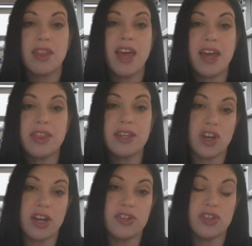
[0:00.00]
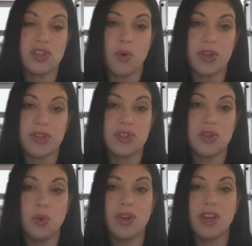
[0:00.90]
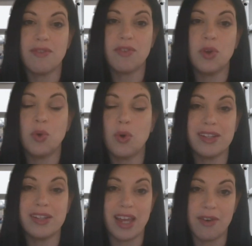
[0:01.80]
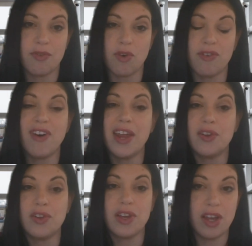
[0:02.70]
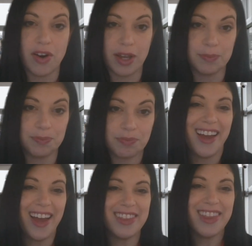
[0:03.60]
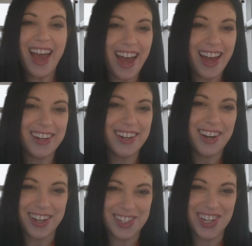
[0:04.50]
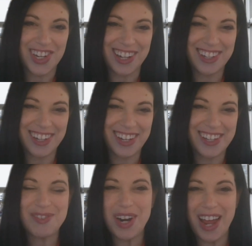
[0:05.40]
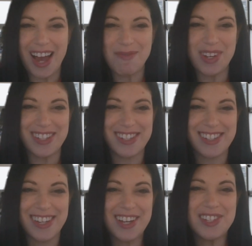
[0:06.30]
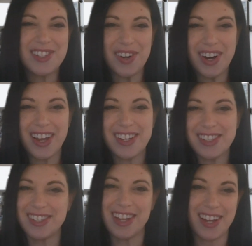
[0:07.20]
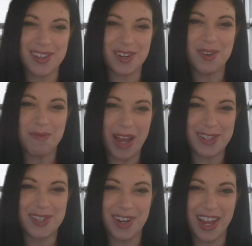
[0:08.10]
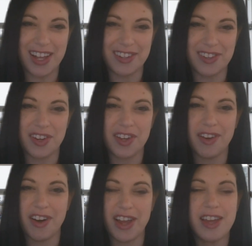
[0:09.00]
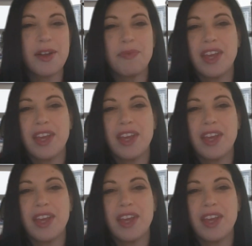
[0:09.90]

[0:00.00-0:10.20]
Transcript: Then the judge is going to give you a date for a final hearing. And that, in a nutshell, is what happens during a standard master calendar hearing.